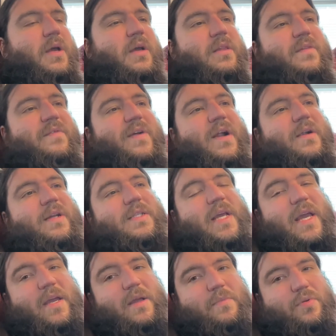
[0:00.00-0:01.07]
and the various
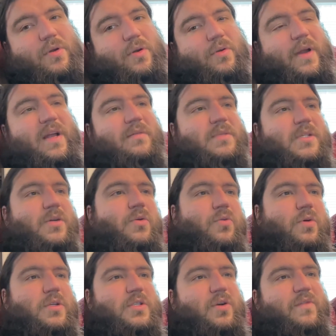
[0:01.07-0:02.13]
aid programs
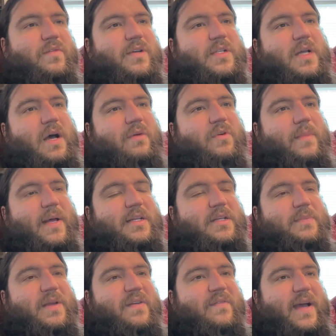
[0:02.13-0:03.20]
CORDS oversaw were meant
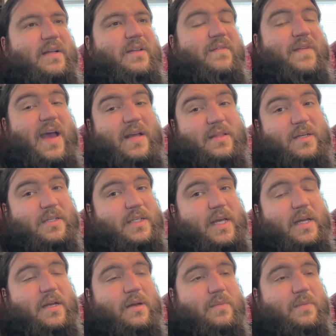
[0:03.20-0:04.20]
to be effective at their stated